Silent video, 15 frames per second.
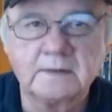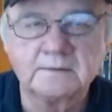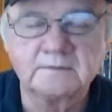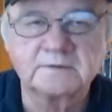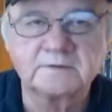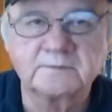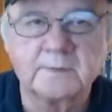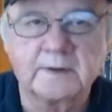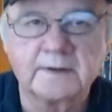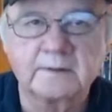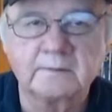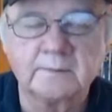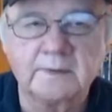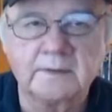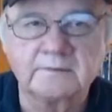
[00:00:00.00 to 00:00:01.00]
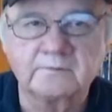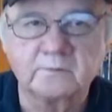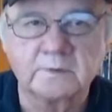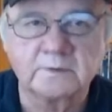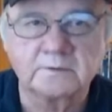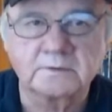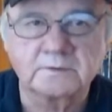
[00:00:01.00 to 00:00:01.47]
This is my Equibase
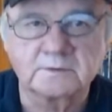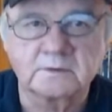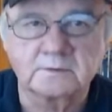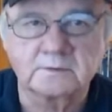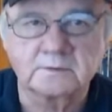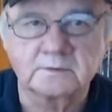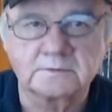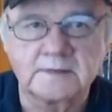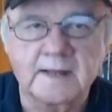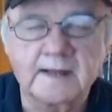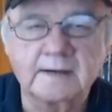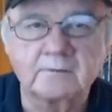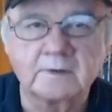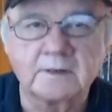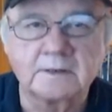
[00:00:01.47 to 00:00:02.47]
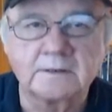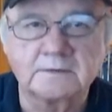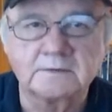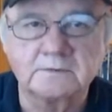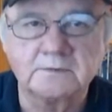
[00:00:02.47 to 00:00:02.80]
Winter Circle NYRA,